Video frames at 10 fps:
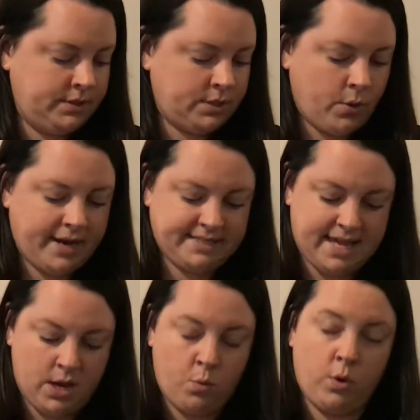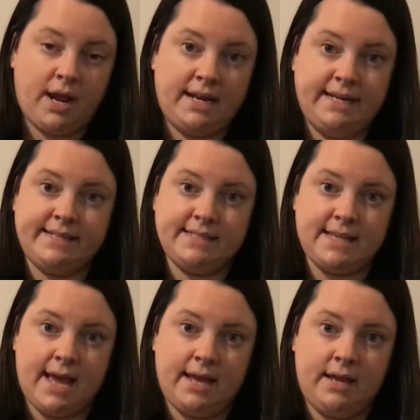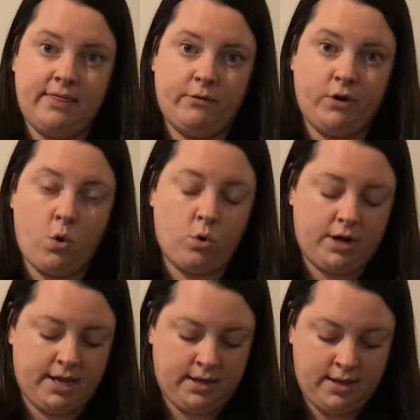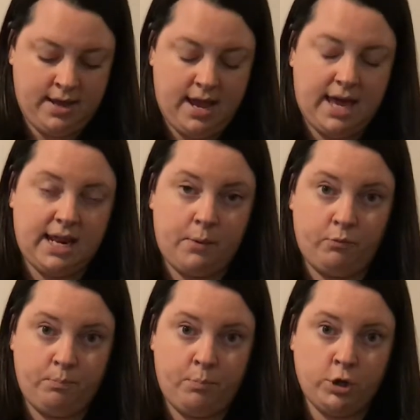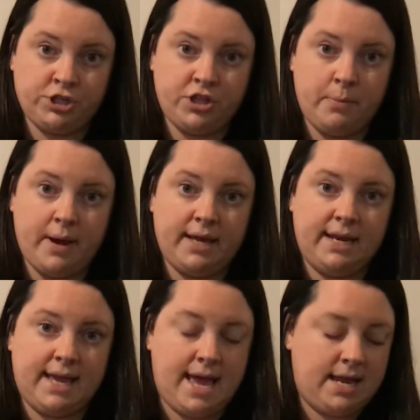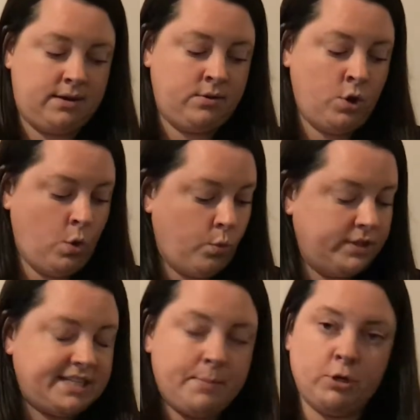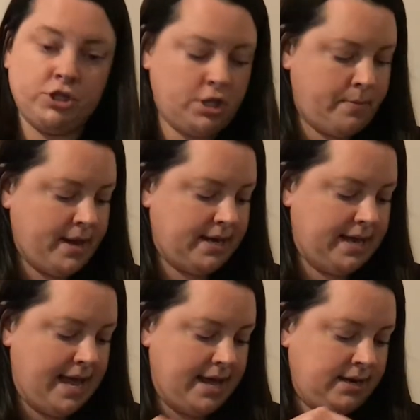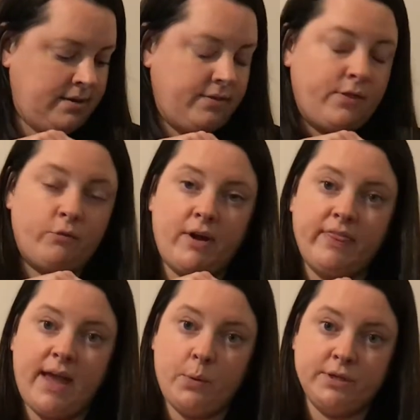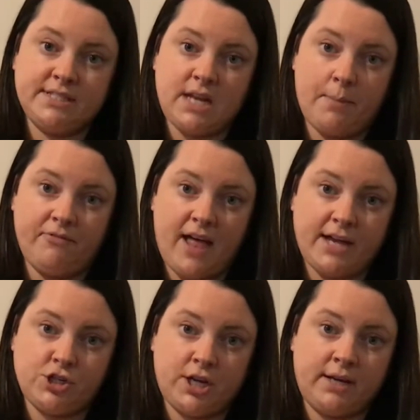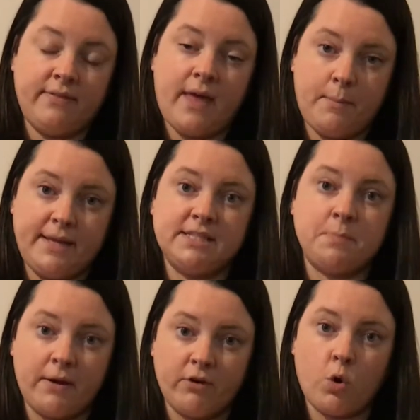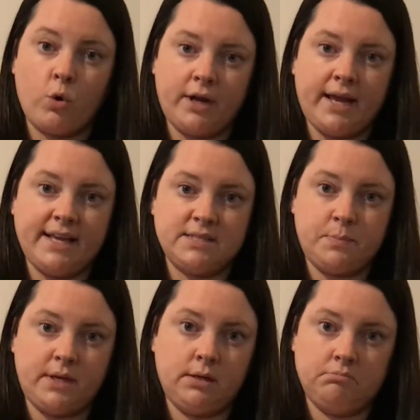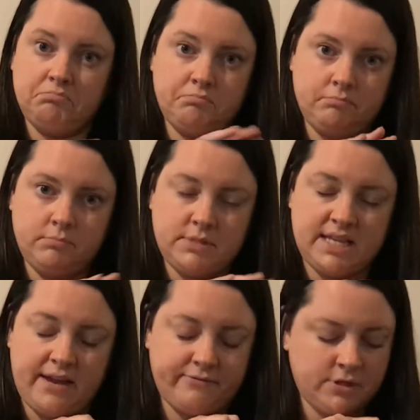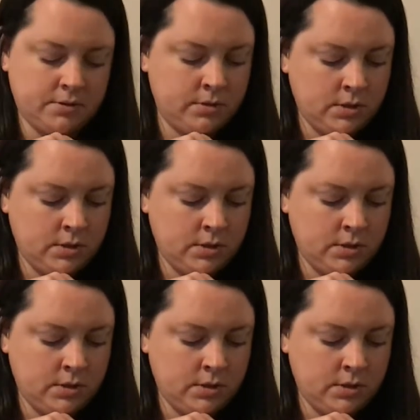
So I say what I need to say in the recording and I push the button again. Once I push the button again, the red light will stop flashing. That means my recording has been saved.